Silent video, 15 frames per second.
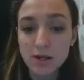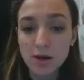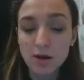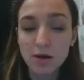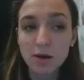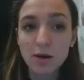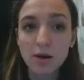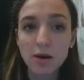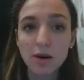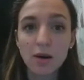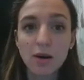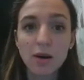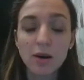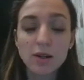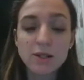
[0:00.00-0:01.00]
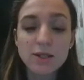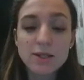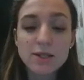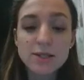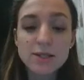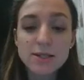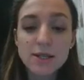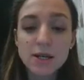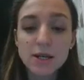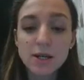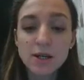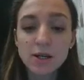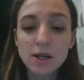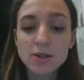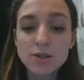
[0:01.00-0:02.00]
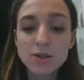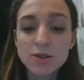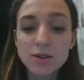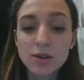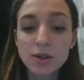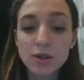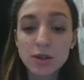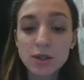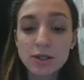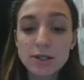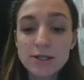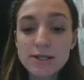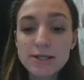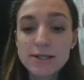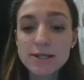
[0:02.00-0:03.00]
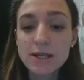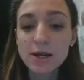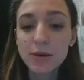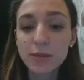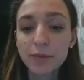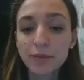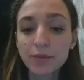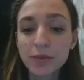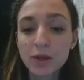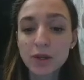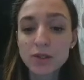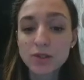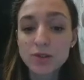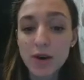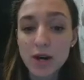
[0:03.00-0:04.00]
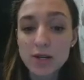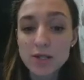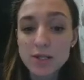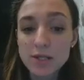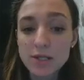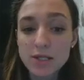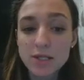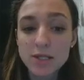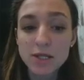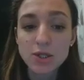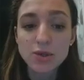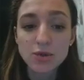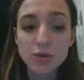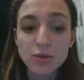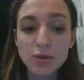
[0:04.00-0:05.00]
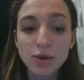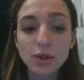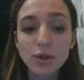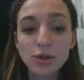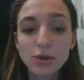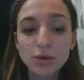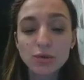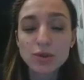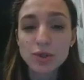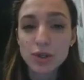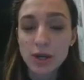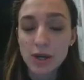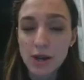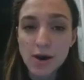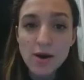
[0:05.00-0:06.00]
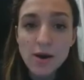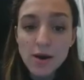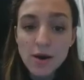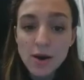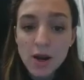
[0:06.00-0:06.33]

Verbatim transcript: Uh, it is uh, uh it is um, contrasted to include care